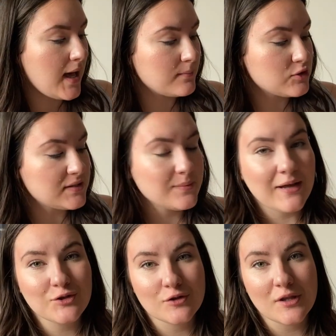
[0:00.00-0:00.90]
just to make
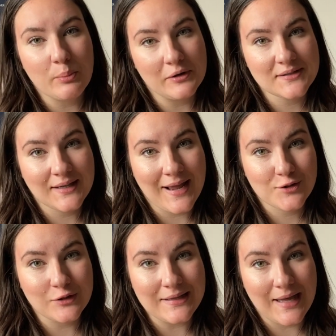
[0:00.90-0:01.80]
sure that the birds can
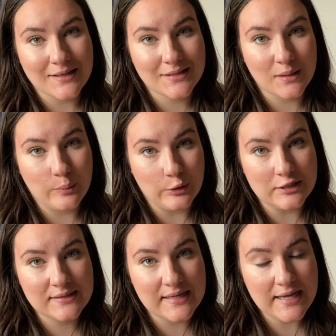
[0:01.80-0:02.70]
actually get to the bird
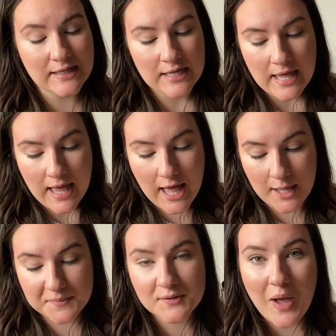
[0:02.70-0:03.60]
seed.
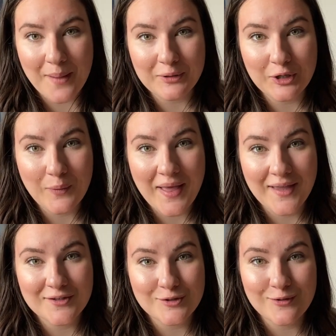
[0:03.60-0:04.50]
So I'm going to go ahead
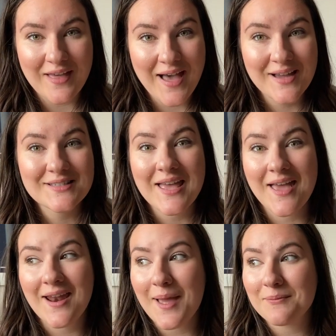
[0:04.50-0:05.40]
and do that,
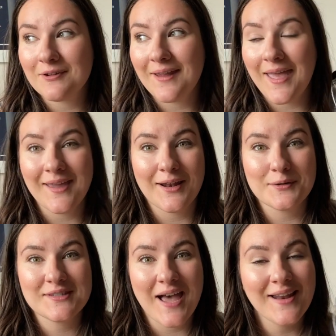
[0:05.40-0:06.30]
and I'm going to hang it
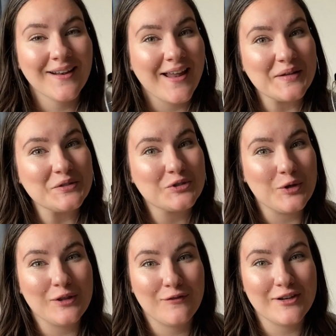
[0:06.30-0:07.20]
outside and I will show
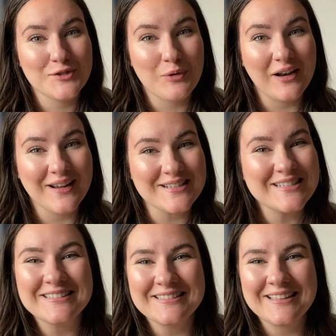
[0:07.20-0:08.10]
you the finished product.
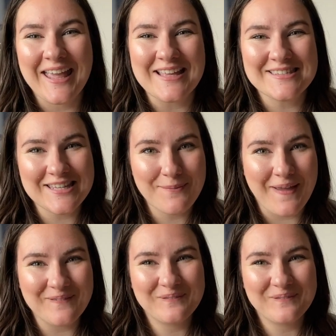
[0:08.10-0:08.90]
Okay, see you in a bit.